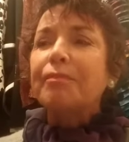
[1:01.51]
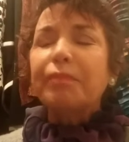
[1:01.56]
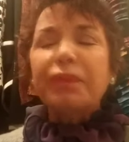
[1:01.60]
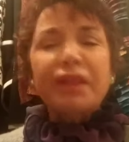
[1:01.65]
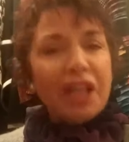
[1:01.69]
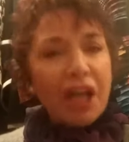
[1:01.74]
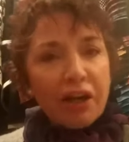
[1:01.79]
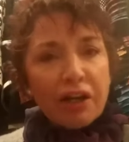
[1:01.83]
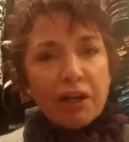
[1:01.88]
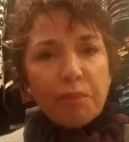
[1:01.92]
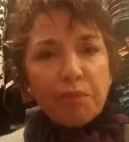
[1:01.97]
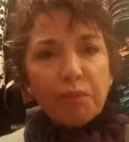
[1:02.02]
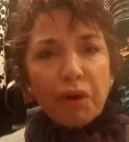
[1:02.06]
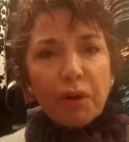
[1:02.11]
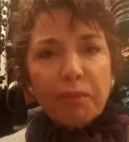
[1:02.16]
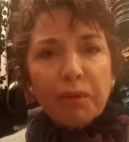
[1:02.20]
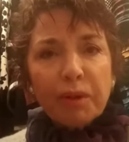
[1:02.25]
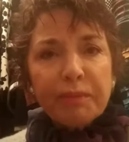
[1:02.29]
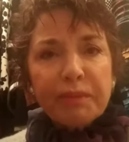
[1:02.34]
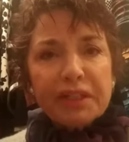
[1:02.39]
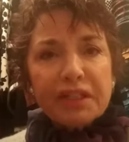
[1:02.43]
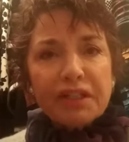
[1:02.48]
But the only
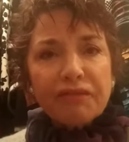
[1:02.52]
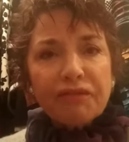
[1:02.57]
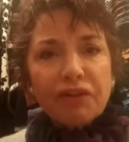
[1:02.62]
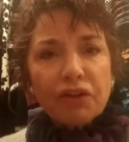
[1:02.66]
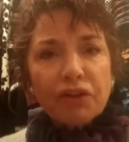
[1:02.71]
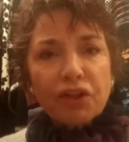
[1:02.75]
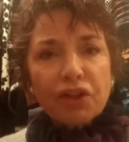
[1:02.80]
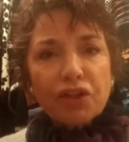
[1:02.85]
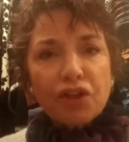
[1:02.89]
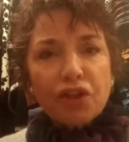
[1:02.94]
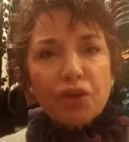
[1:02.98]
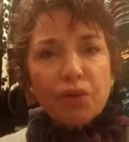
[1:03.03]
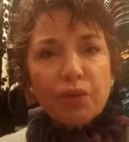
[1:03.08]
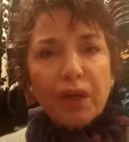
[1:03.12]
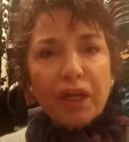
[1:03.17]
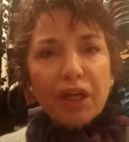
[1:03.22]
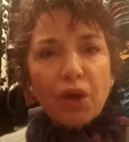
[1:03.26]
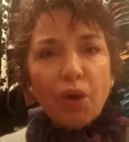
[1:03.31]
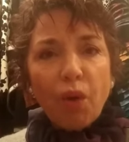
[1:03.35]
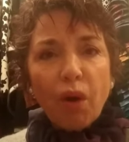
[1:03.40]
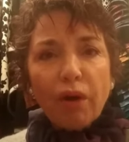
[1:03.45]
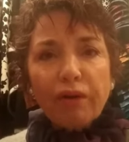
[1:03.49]
problem is I've got the two-week